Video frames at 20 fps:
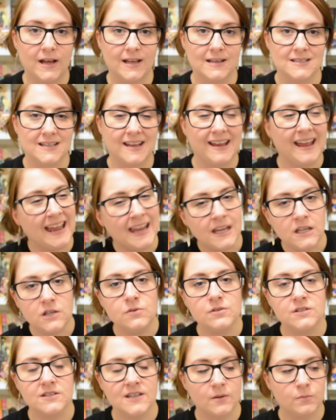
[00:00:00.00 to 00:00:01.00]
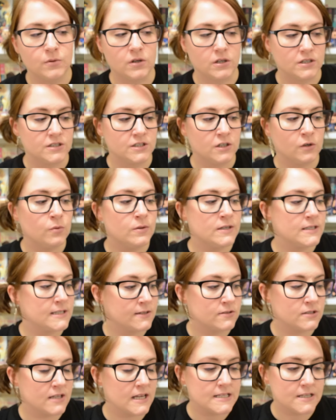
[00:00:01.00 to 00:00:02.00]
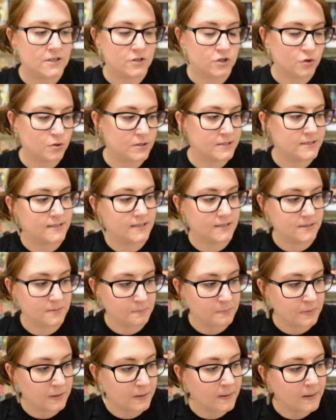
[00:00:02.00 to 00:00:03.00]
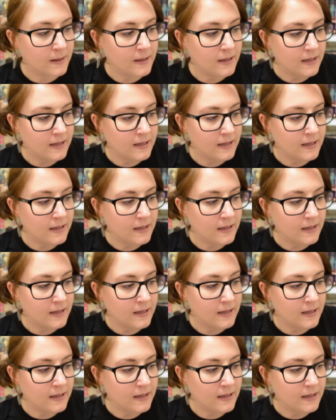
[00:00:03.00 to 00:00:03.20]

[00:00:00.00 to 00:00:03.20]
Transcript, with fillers: and I hate using that word because it always sounds like such a criticism, but